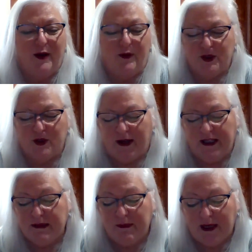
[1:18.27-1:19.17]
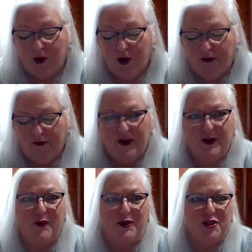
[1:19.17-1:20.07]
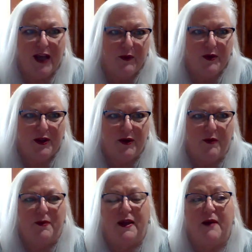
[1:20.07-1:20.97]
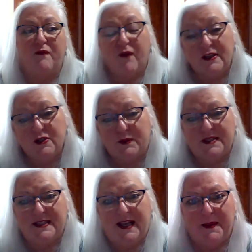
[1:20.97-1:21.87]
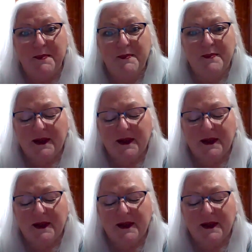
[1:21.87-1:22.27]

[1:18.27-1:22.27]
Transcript: It was great to meet all of you and chat with you and become friends with some.